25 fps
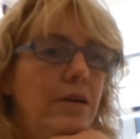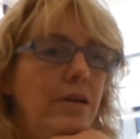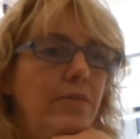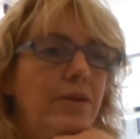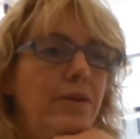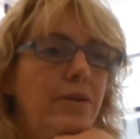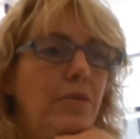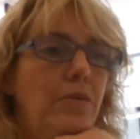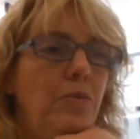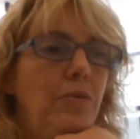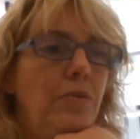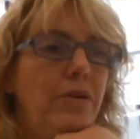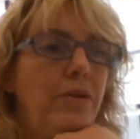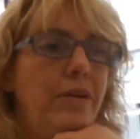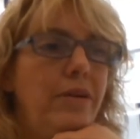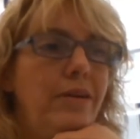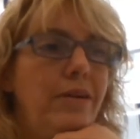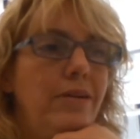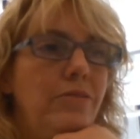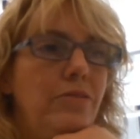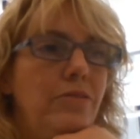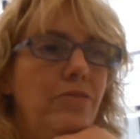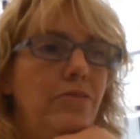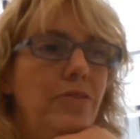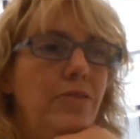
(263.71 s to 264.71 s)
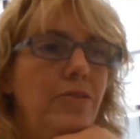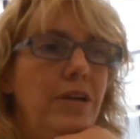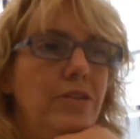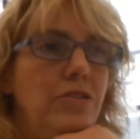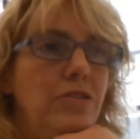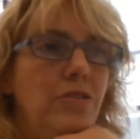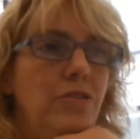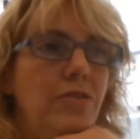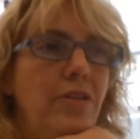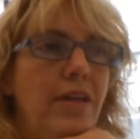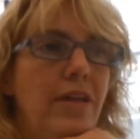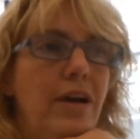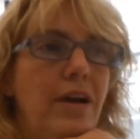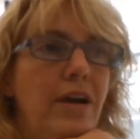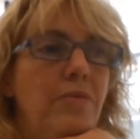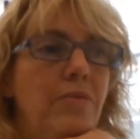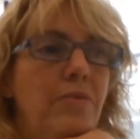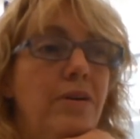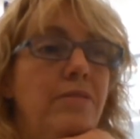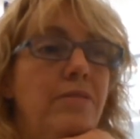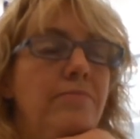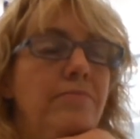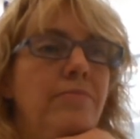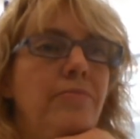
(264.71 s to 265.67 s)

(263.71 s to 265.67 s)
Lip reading: went way too fast over that one.